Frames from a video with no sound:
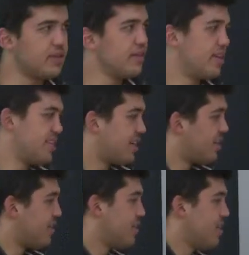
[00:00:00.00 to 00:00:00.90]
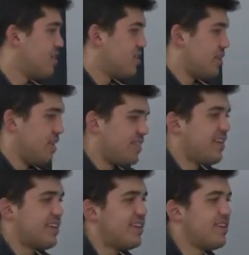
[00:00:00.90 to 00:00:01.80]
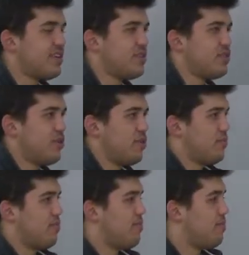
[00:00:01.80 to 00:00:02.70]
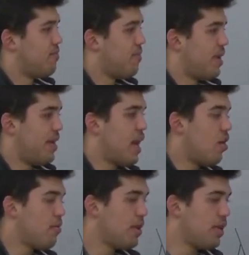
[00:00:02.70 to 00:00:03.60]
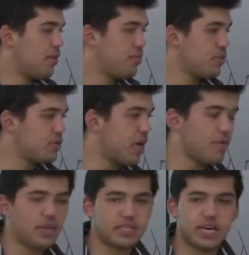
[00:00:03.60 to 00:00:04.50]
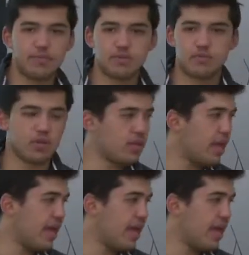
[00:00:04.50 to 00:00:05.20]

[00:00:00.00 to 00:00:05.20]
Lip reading: Exactly. So, and how many inputs, how many types will A